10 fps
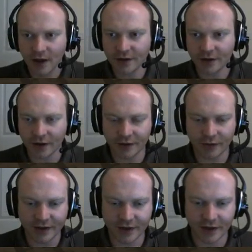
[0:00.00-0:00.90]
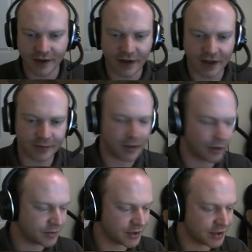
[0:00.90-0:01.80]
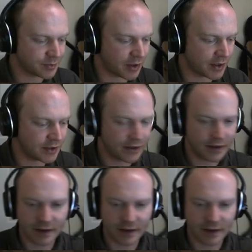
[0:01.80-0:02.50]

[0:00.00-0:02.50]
as all the rest of the thing has been up to this point.